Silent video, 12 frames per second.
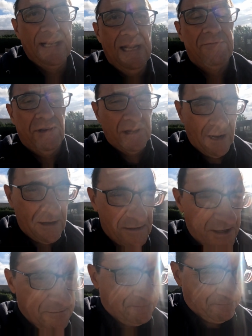11
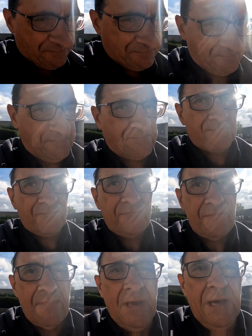o'clock,
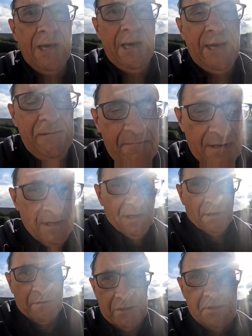um,
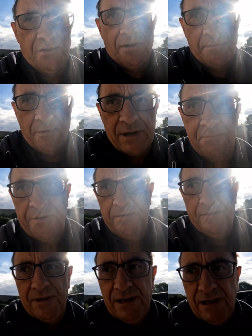which is normally when I'm doing